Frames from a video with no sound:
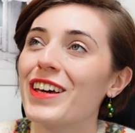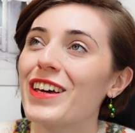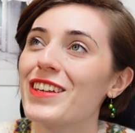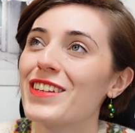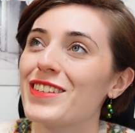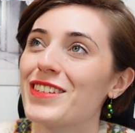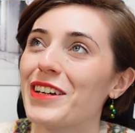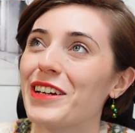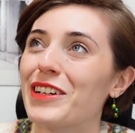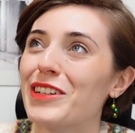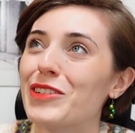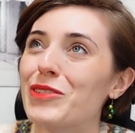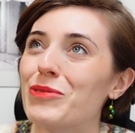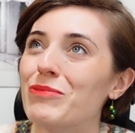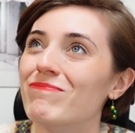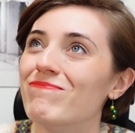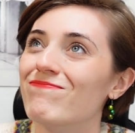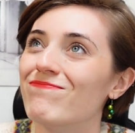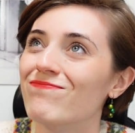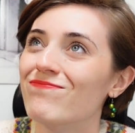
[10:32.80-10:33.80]
So,
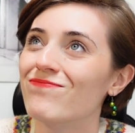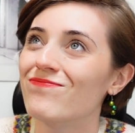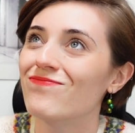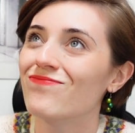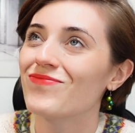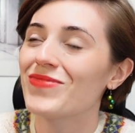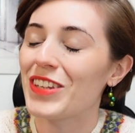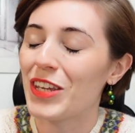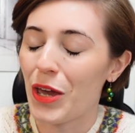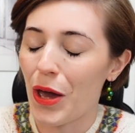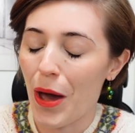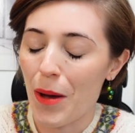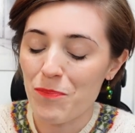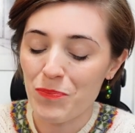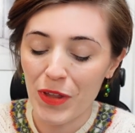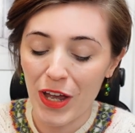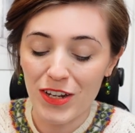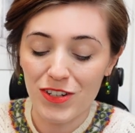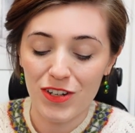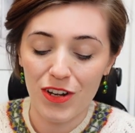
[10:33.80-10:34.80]
yeah,
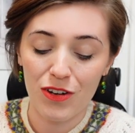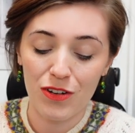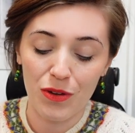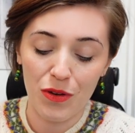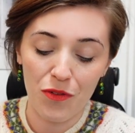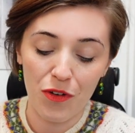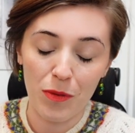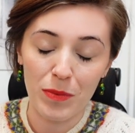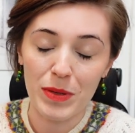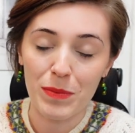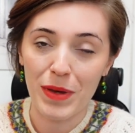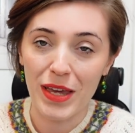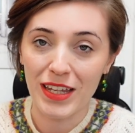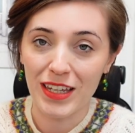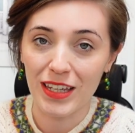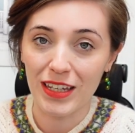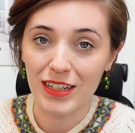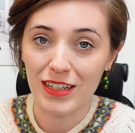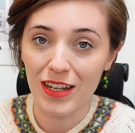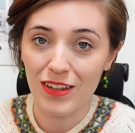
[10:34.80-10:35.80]
I don't know if I'll be
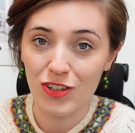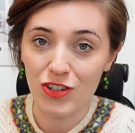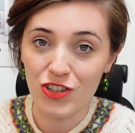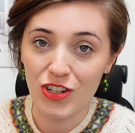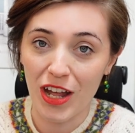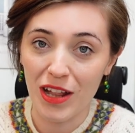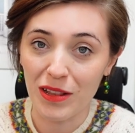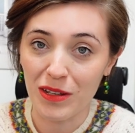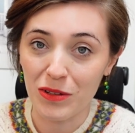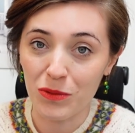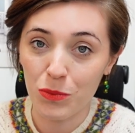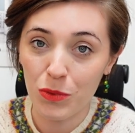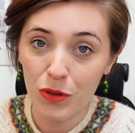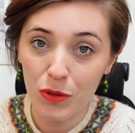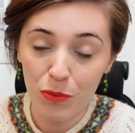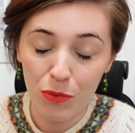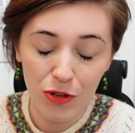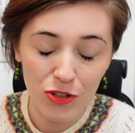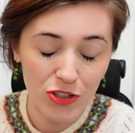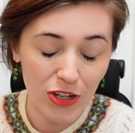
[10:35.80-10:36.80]
making another Shetland wool
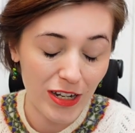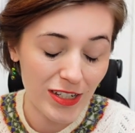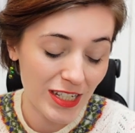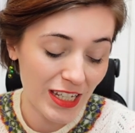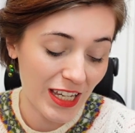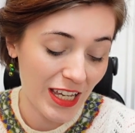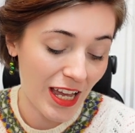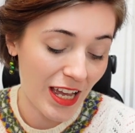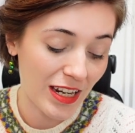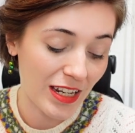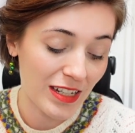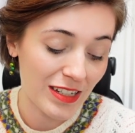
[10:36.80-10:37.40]
project again.